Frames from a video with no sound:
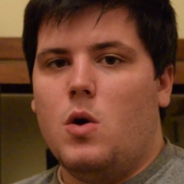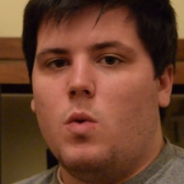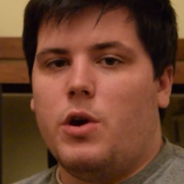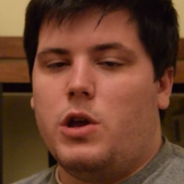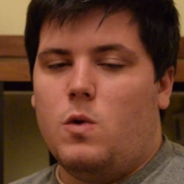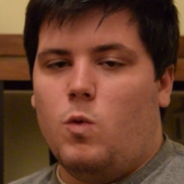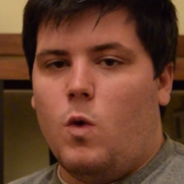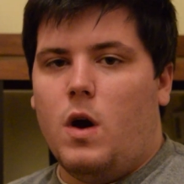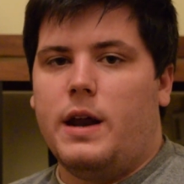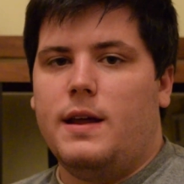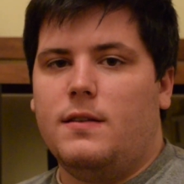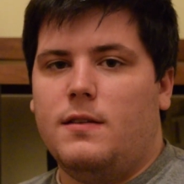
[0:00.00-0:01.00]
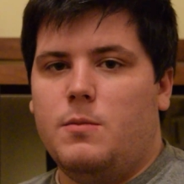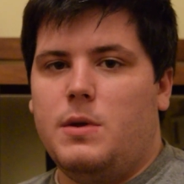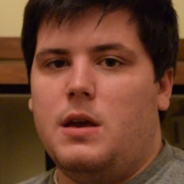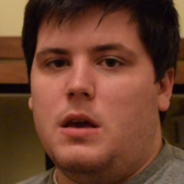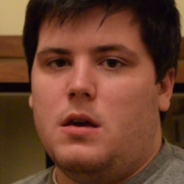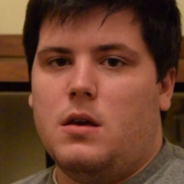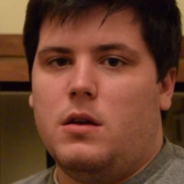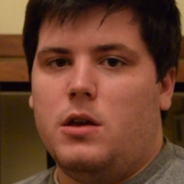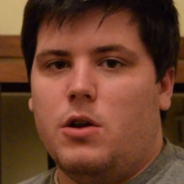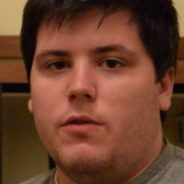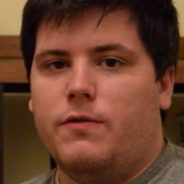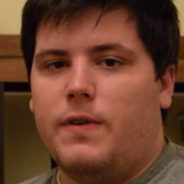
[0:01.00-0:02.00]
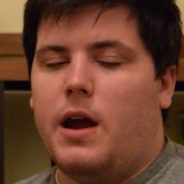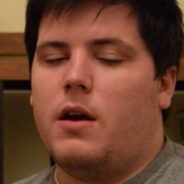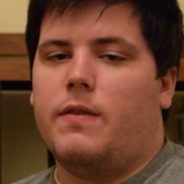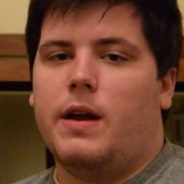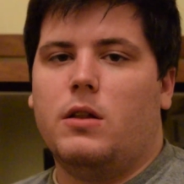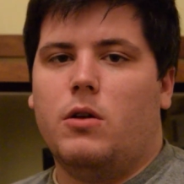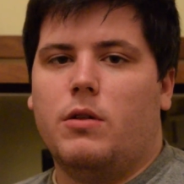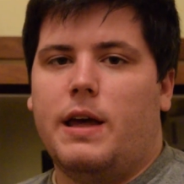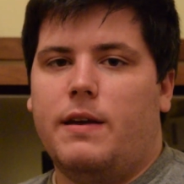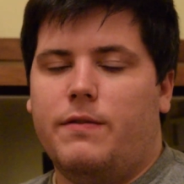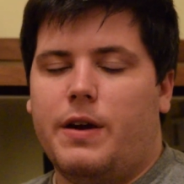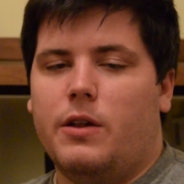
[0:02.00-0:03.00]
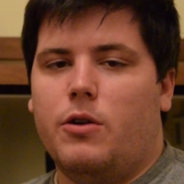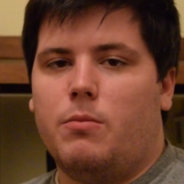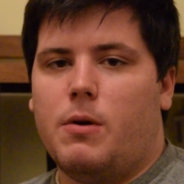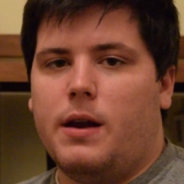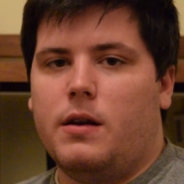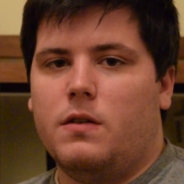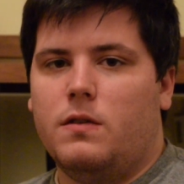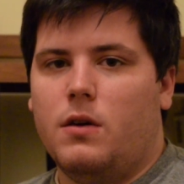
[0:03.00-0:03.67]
where you want it to be, you know, very, very low light, very low brightness.